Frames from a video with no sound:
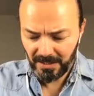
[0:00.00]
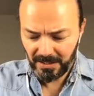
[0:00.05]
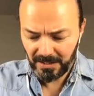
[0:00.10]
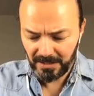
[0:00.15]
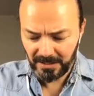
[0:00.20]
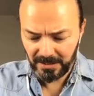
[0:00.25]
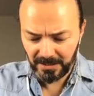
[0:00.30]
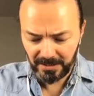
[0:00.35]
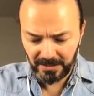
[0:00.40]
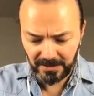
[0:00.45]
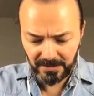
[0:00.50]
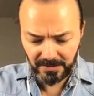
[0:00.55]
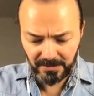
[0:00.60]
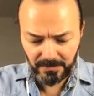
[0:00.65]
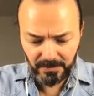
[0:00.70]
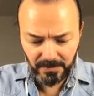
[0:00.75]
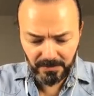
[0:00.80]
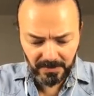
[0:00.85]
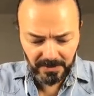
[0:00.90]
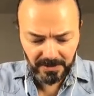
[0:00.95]
uh,
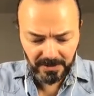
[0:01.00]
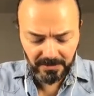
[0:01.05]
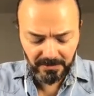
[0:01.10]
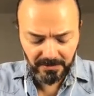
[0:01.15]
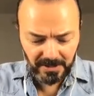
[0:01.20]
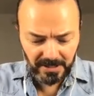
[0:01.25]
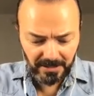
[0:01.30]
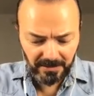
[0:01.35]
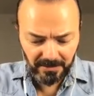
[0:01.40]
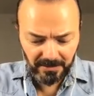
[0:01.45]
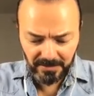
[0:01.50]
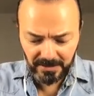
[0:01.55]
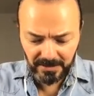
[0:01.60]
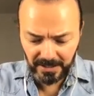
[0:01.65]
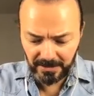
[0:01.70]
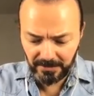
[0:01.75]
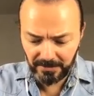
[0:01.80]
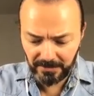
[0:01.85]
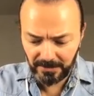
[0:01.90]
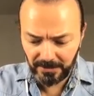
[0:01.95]
send
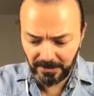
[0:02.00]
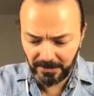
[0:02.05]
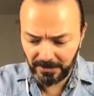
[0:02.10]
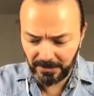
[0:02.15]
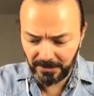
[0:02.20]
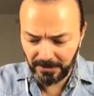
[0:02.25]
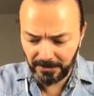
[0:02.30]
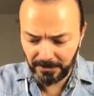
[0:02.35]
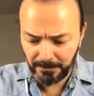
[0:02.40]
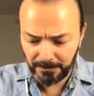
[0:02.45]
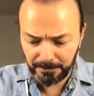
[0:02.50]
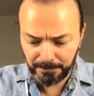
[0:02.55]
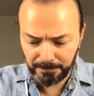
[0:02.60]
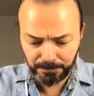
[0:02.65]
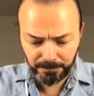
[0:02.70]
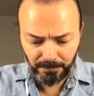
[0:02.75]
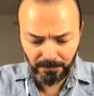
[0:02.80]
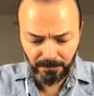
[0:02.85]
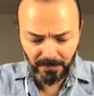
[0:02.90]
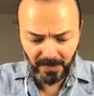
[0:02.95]
send um,
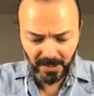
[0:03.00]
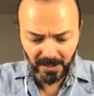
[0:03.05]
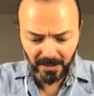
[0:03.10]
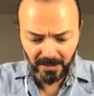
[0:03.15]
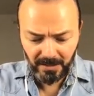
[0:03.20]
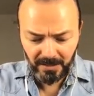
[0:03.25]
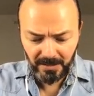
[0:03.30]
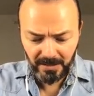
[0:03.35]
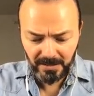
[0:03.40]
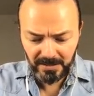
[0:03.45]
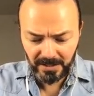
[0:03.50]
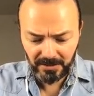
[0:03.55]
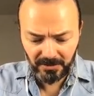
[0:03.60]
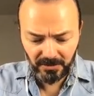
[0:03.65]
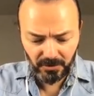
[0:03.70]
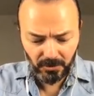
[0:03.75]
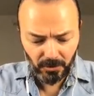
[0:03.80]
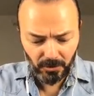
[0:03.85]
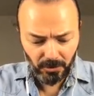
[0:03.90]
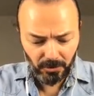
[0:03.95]
send
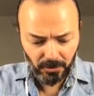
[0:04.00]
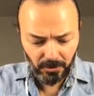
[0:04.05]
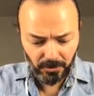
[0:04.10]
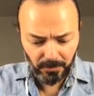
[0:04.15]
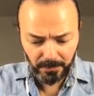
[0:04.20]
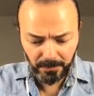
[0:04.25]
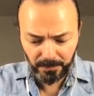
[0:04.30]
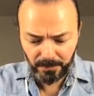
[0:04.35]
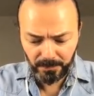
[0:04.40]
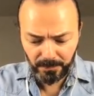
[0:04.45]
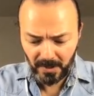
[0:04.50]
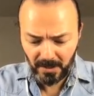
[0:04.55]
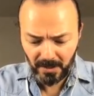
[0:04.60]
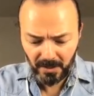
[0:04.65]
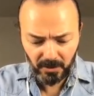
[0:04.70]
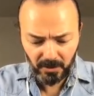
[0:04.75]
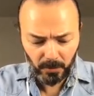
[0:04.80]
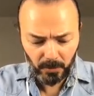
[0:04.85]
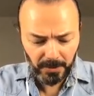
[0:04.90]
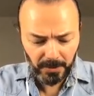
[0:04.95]
your your